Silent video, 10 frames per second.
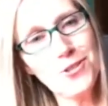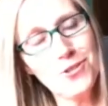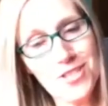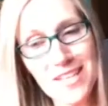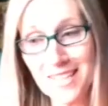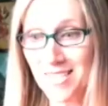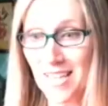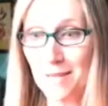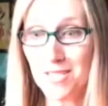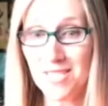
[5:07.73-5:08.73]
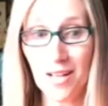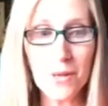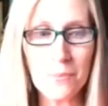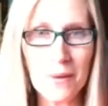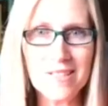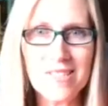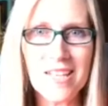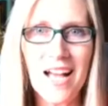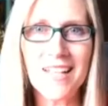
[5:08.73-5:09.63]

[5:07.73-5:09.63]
you taking the time to tell me about it,